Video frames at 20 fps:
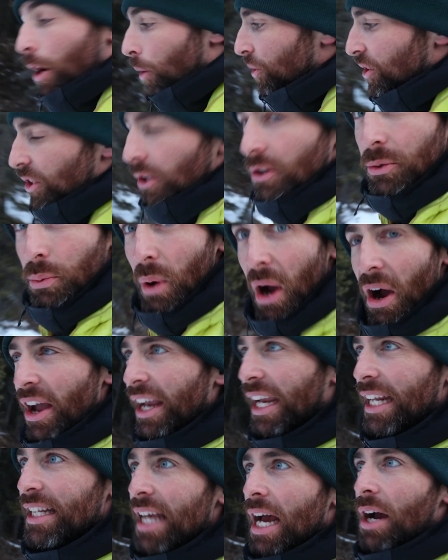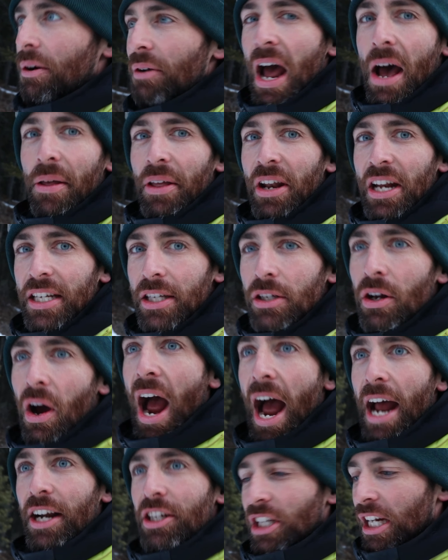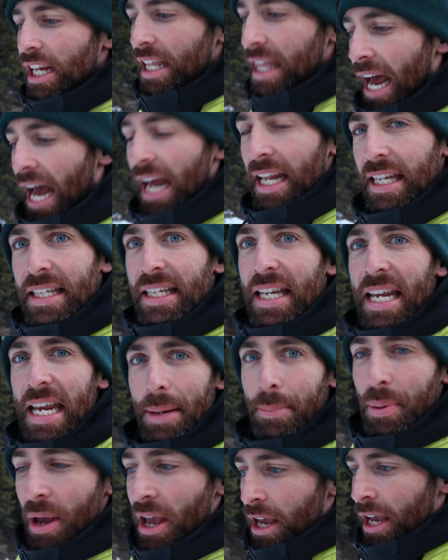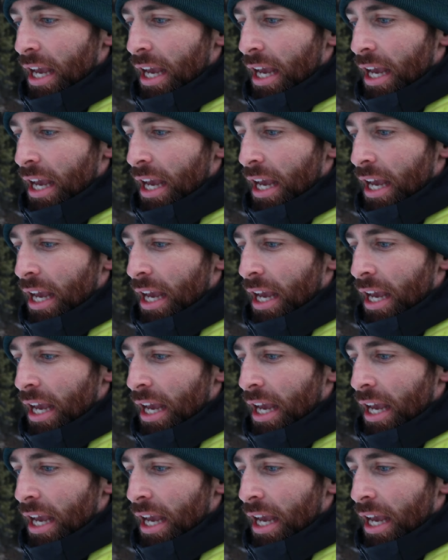And also as well, I can tell now that it's not actually that deep.